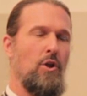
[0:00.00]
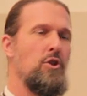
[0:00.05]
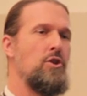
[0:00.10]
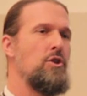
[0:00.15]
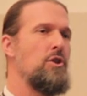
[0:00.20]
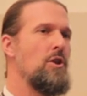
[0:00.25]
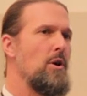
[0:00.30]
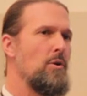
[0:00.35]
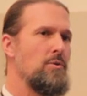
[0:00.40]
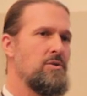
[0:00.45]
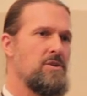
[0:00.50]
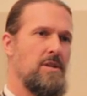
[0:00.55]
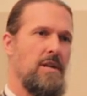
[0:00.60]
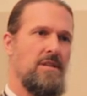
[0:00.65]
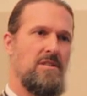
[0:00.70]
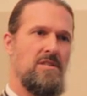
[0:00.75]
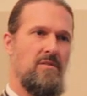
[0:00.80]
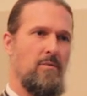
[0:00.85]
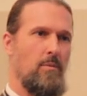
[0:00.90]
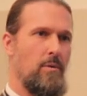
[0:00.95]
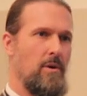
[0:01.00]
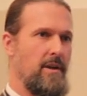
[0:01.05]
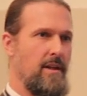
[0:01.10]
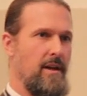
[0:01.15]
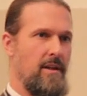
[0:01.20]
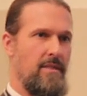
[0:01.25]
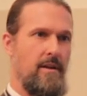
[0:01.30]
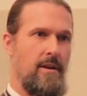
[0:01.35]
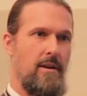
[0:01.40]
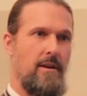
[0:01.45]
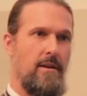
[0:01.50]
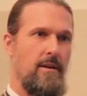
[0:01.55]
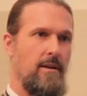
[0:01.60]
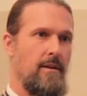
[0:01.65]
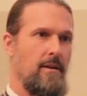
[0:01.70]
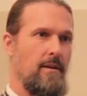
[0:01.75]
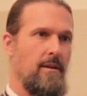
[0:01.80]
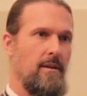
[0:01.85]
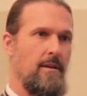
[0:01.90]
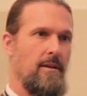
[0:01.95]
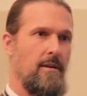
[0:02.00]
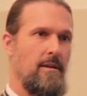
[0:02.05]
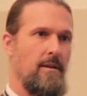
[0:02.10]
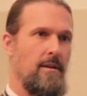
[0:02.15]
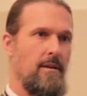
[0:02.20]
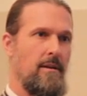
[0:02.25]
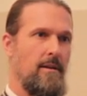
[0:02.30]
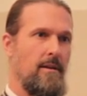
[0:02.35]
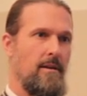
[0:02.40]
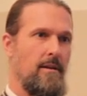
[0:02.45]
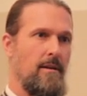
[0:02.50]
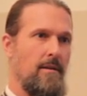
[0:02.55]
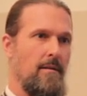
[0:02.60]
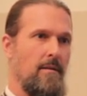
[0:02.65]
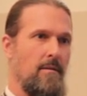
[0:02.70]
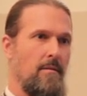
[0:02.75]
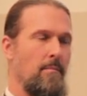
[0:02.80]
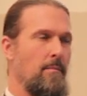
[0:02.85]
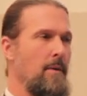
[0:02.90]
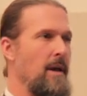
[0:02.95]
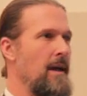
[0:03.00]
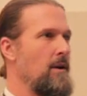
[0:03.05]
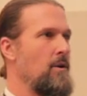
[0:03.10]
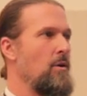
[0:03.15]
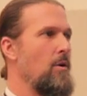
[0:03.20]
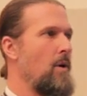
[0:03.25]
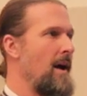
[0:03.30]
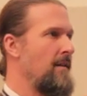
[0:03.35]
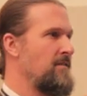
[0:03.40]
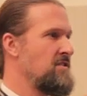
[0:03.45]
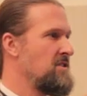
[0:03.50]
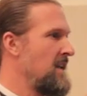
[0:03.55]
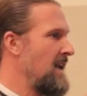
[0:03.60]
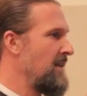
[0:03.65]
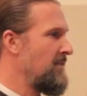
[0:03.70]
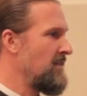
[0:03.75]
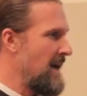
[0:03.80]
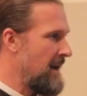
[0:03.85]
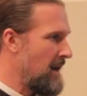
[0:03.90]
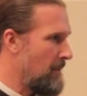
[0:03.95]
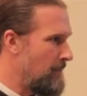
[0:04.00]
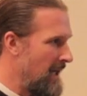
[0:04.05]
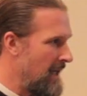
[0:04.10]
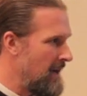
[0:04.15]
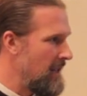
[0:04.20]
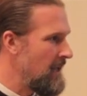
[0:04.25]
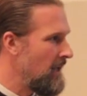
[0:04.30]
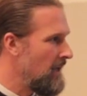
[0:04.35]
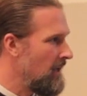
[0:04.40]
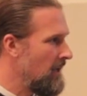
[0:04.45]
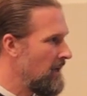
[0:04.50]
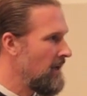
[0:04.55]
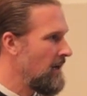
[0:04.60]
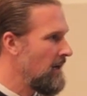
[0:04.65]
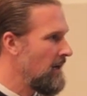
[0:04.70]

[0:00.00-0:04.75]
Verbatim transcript: no sense of work ethic. Men who have saved not a penny,